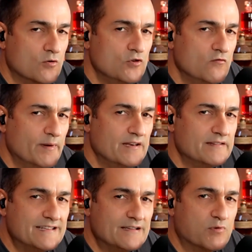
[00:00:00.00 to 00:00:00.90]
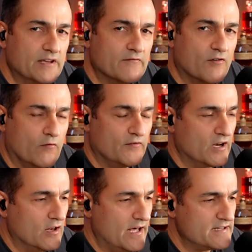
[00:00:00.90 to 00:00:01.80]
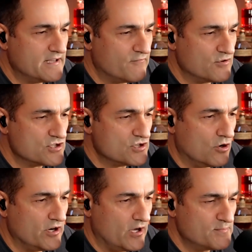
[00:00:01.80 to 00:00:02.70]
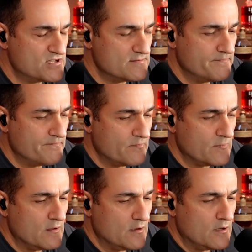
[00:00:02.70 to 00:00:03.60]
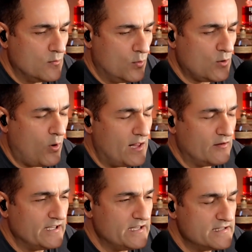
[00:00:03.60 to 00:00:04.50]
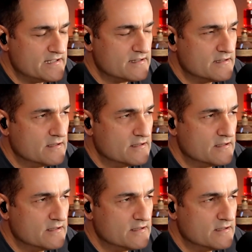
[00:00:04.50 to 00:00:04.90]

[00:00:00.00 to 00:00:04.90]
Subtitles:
you've been deeply involved in a lot of different startups. What qualities